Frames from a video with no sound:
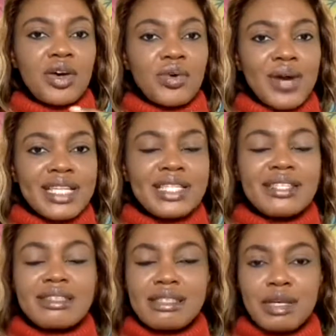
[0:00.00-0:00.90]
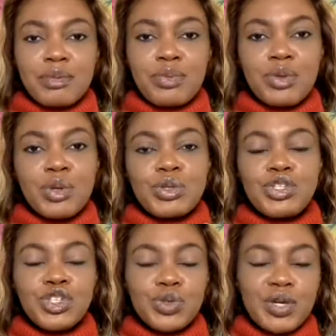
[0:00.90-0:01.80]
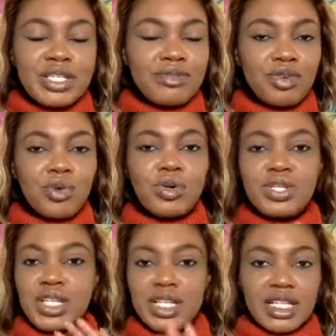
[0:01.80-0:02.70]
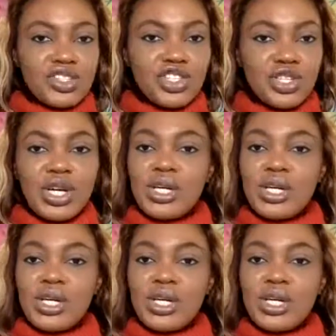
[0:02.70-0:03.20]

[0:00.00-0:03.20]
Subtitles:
Write in simple, straightforward English.